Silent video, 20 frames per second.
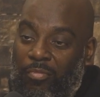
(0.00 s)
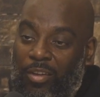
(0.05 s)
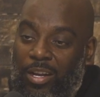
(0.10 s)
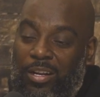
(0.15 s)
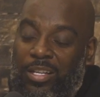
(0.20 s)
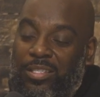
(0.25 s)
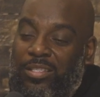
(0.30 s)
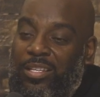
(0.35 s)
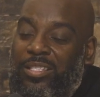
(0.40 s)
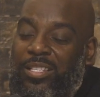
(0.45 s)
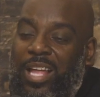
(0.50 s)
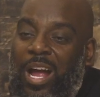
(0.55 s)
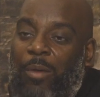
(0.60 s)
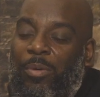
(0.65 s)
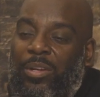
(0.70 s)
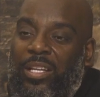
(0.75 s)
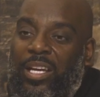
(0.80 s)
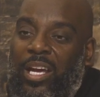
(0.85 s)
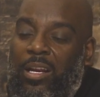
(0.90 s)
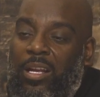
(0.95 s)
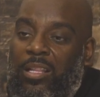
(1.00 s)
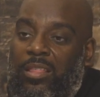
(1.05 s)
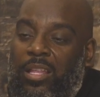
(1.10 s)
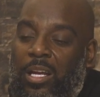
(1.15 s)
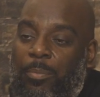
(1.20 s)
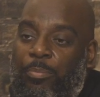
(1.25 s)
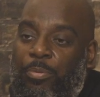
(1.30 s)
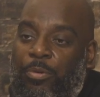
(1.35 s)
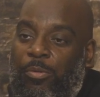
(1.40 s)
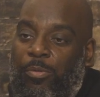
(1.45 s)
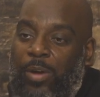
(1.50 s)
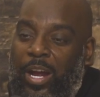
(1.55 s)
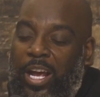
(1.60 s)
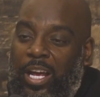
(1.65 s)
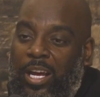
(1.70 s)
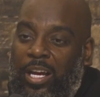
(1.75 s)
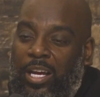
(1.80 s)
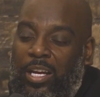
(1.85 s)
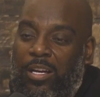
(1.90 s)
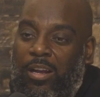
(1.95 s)
Because there's not really anything
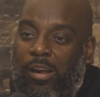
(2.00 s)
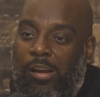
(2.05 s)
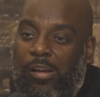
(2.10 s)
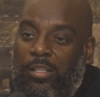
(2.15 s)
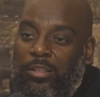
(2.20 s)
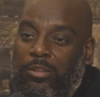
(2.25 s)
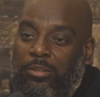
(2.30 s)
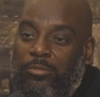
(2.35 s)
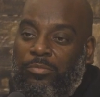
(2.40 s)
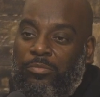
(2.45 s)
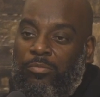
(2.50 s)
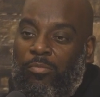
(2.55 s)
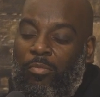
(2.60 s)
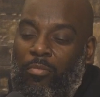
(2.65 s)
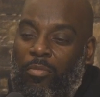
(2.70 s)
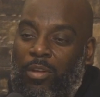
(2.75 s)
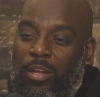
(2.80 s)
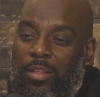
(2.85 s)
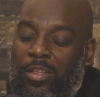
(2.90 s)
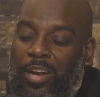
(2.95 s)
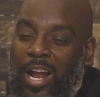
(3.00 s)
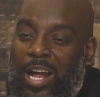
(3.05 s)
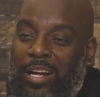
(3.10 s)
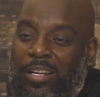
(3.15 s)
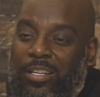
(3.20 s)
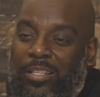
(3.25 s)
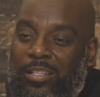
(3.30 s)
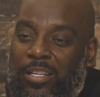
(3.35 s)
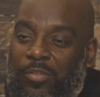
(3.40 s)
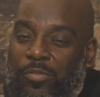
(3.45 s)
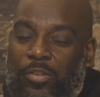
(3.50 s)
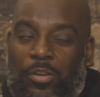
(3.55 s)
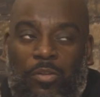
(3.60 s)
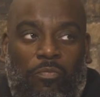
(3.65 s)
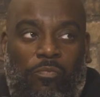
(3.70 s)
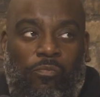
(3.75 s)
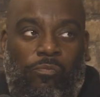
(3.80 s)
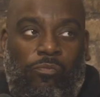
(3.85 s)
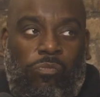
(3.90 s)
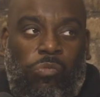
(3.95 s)
pureed that I could give you.
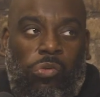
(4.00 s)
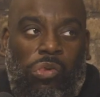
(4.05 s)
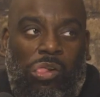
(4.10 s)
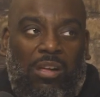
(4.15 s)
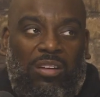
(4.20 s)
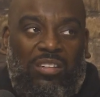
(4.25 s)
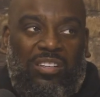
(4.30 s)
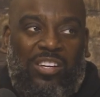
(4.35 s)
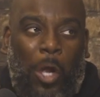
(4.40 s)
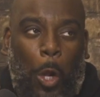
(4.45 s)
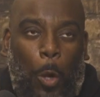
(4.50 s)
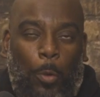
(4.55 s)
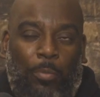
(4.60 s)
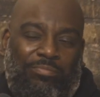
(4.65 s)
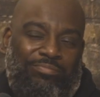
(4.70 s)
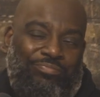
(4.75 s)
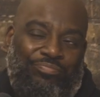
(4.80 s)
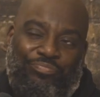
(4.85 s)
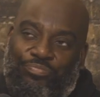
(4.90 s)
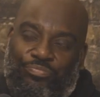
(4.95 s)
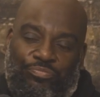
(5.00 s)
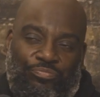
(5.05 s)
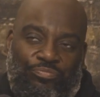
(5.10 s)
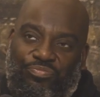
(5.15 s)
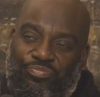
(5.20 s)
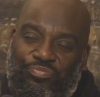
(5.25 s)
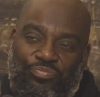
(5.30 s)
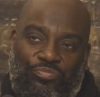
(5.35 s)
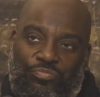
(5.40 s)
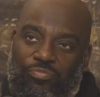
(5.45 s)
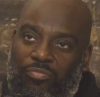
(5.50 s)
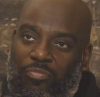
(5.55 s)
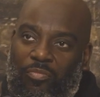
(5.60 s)
Mm-mm.